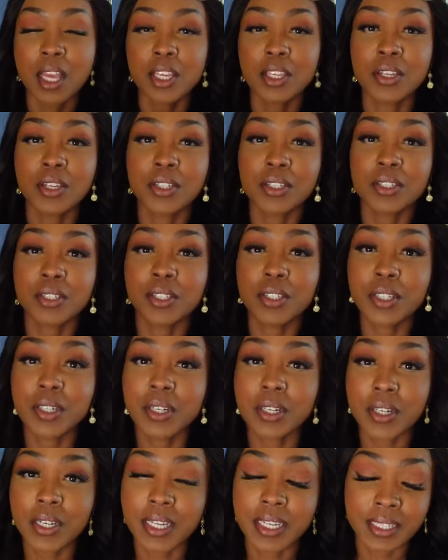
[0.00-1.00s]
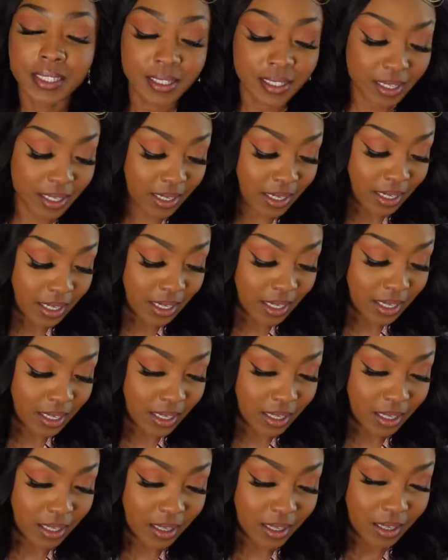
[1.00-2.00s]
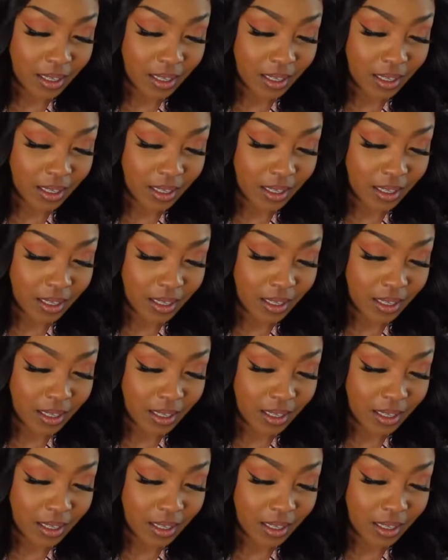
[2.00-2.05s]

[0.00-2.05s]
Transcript: your girl is getting